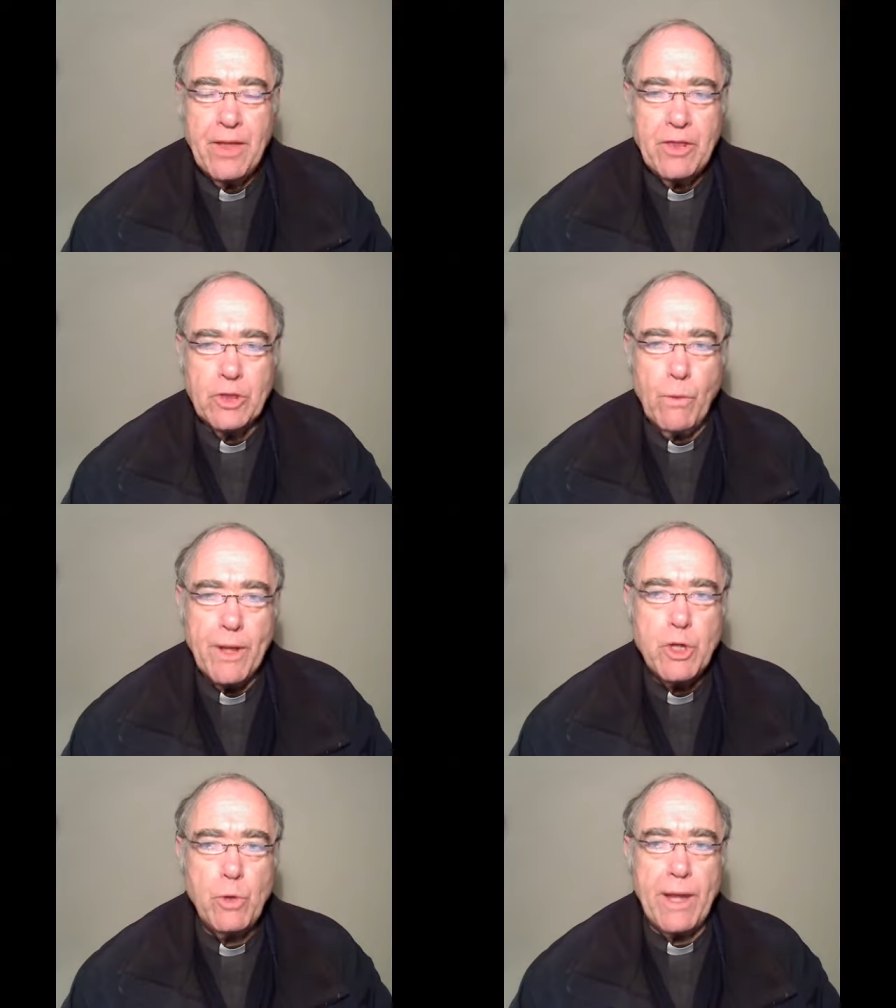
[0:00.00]
The
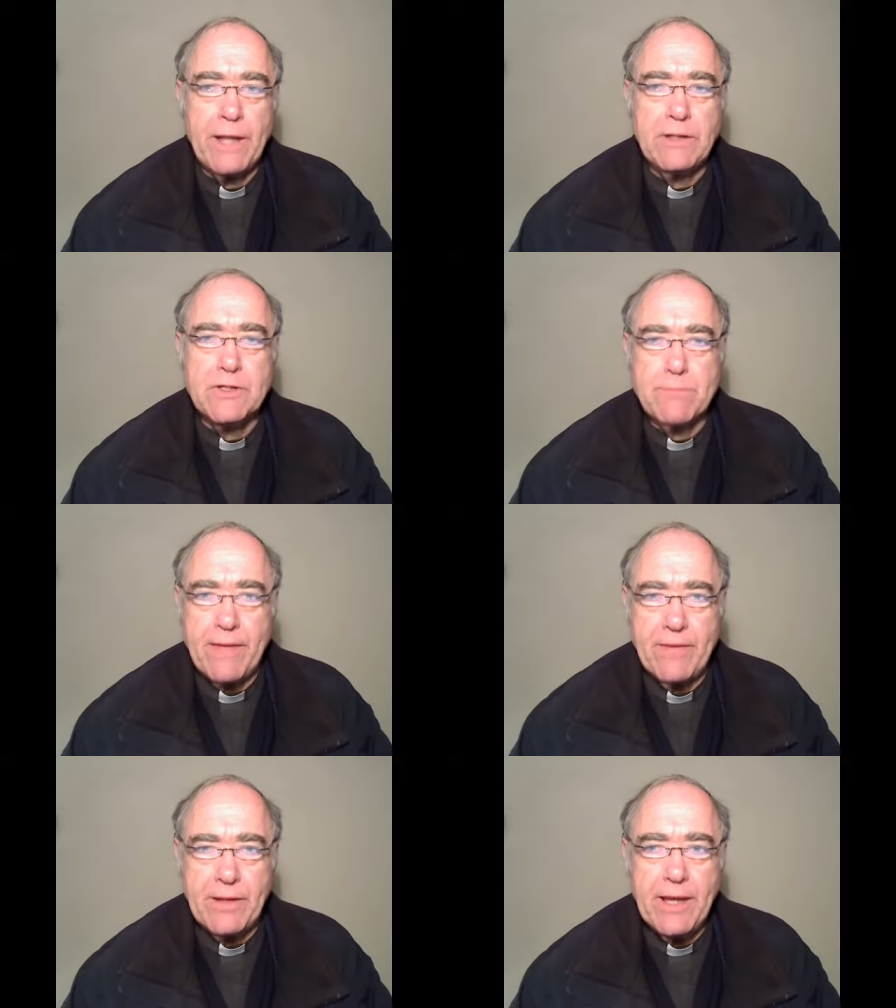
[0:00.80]
one who enters by
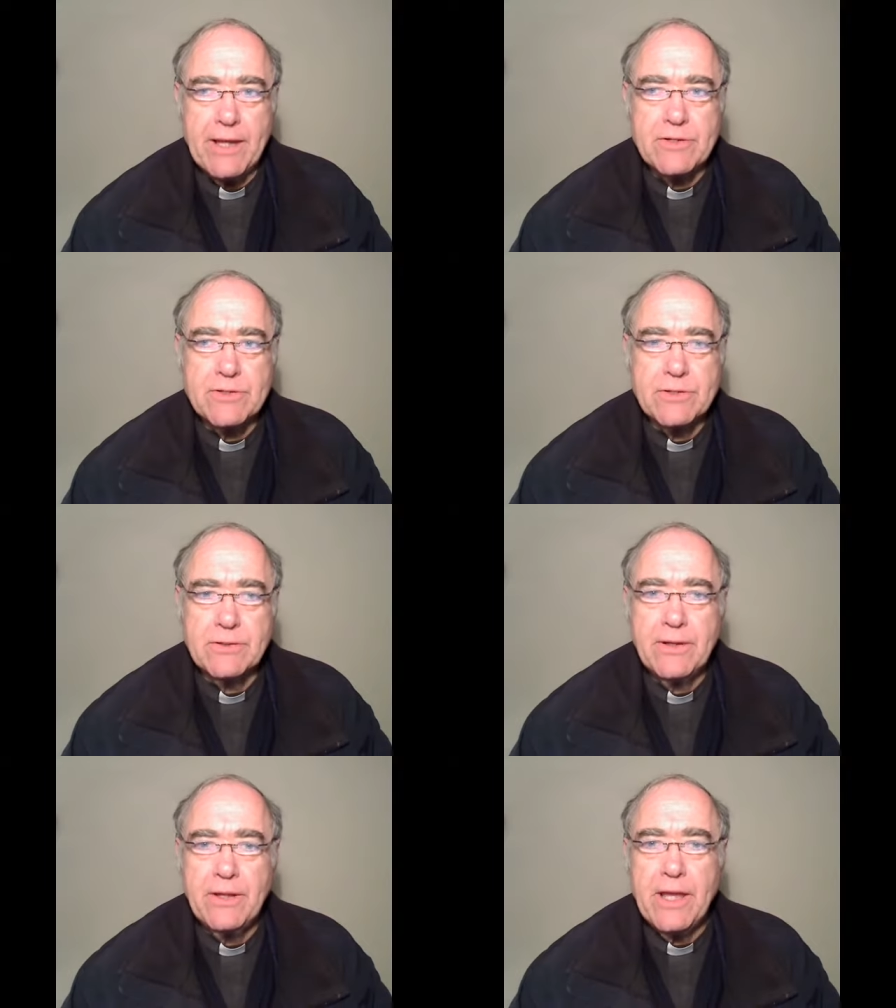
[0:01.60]
the gate
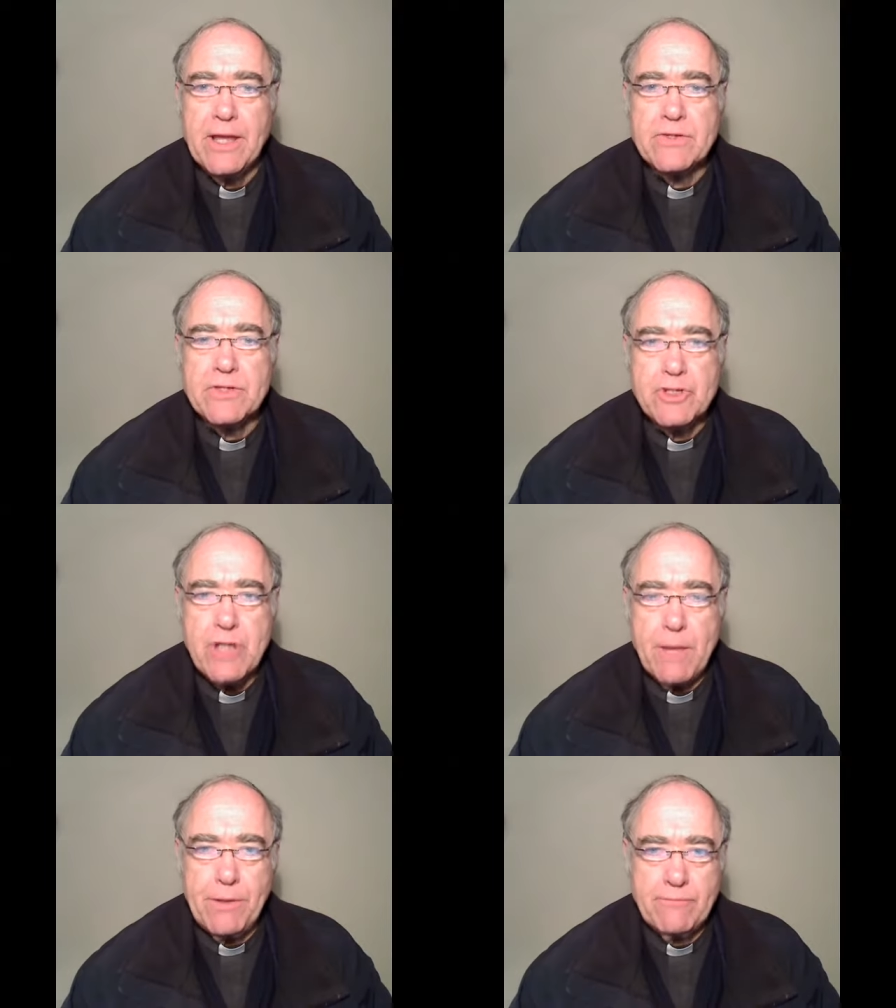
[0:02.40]
is the
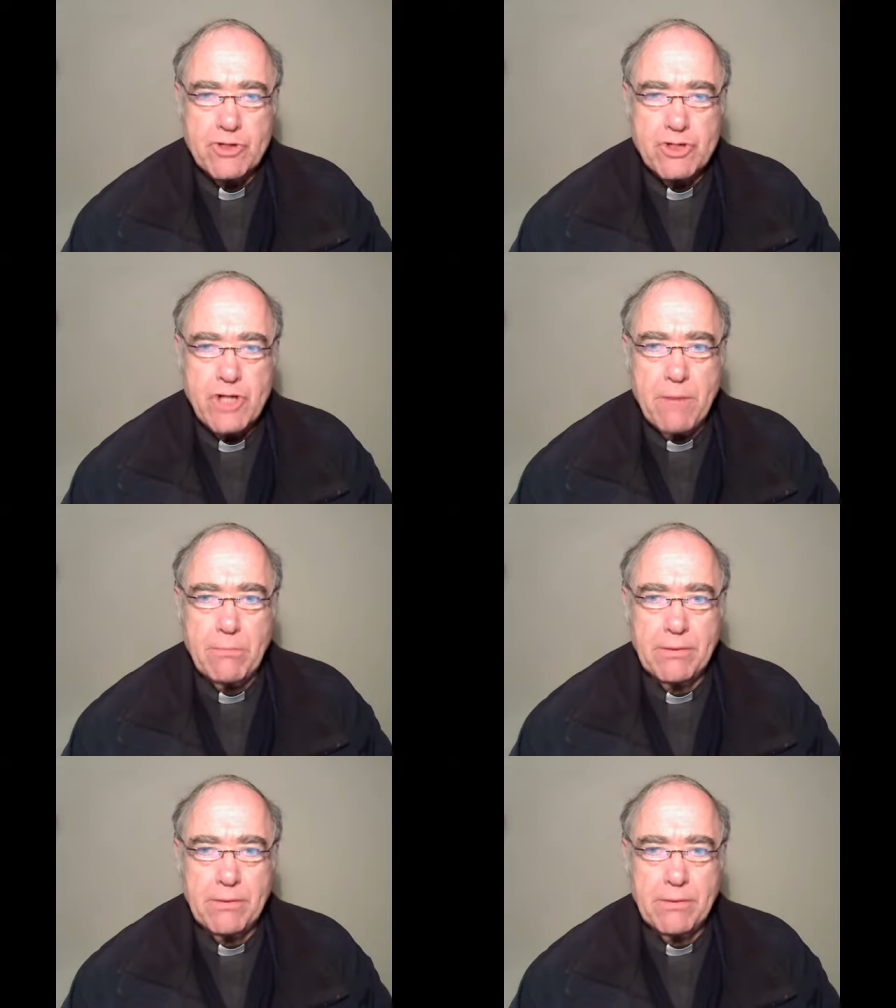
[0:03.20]
shepherd of the sheep.